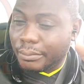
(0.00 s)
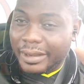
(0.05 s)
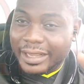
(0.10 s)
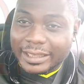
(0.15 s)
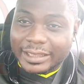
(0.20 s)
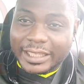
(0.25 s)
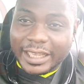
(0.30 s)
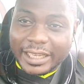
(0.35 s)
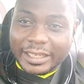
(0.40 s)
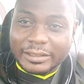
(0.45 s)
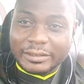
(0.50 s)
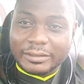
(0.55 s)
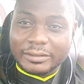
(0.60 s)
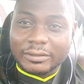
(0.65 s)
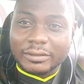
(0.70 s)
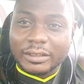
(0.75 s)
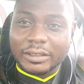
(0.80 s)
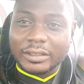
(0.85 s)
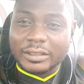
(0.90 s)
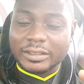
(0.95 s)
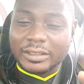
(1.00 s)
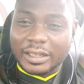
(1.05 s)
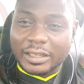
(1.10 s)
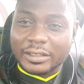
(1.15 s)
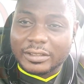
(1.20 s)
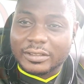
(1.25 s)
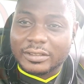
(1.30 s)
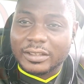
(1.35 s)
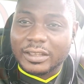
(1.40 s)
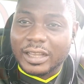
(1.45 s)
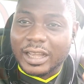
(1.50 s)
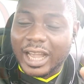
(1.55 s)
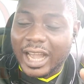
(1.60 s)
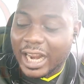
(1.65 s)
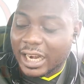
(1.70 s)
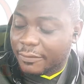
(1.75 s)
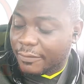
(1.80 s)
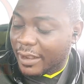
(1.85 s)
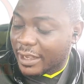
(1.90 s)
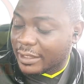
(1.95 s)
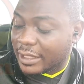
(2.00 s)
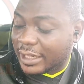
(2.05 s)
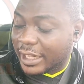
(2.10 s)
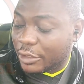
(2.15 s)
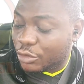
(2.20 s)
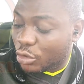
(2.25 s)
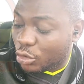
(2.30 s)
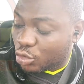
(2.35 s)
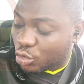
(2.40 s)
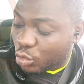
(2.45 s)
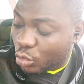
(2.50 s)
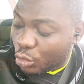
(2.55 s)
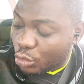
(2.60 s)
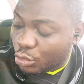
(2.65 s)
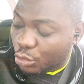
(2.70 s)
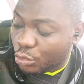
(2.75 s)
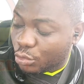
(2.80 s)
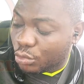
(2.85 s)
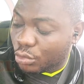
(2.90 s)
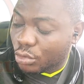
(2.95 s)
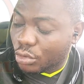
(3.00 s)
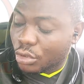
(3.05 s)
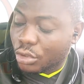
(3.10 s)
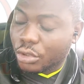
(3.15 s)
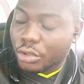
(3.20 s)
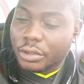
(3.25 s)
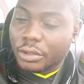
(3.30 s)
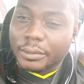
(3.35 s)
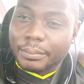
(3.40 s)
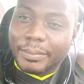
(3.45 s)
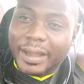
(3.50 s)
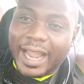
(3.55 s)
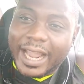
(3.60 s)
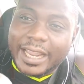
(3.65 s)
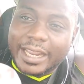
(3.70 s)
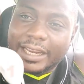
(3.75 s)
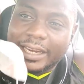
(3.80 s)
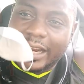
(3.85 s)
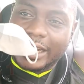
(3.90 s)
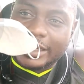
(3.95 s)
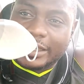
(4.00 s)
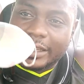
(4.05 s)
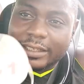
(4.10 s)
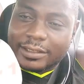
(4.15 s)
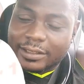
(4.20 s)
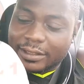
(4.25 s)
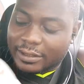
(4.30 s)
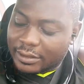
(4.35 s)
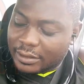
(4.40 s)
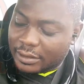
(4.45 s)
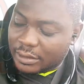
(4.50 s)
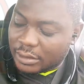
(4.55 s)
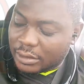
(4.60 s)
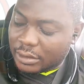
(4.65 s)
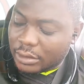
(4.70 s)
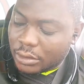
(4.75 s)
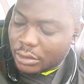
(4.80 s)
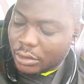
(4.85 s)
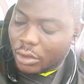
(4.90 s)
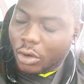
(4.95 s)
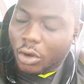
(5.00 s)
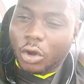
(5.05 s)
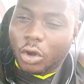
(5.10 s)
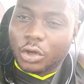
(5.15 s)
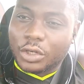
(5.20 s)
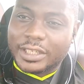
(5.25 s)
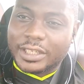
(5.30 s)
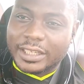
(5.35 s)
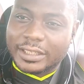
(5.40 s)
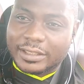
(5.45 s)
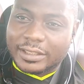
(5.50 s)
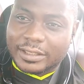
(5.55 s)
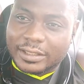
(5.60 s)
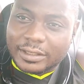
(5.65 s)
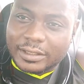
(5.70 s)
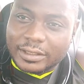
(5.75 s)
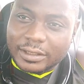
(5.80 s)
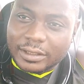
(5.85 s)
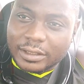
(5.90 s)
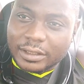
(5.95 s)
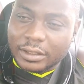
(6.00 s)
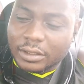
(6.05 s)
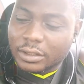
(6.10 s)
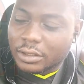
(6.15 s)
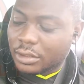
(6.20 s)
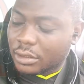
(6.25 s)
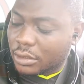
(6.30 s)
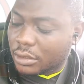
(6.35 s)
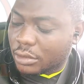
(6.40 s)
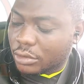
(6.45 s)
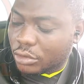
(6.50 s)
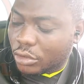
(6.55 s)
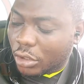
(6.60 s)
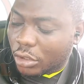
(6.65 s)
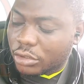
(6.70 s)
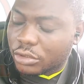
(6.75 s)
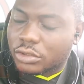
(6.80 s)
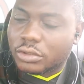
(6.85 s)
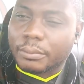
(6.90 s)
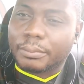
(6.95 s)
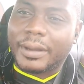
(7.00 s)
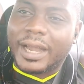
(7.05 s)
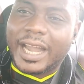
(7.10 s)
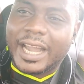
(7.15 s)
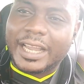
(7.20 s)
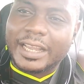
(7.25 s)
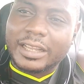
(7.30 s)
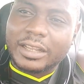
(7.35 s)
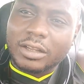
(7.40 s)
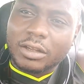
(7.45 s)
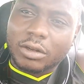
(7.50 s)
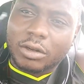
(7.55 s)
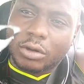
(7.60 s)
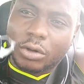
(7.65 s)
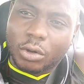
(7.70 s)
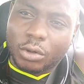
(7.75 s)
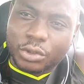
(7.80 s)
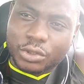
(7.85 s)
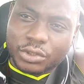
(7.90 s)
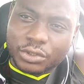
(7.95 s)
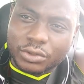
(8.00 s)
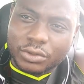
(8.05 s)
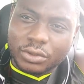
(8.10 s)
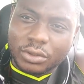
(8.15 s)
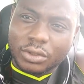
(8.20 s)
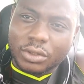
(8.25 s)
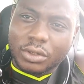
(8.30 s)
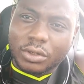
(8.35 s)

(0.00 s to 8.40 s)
maintain this advice that I just showed you. Buy either this or this. Don't buy clothes.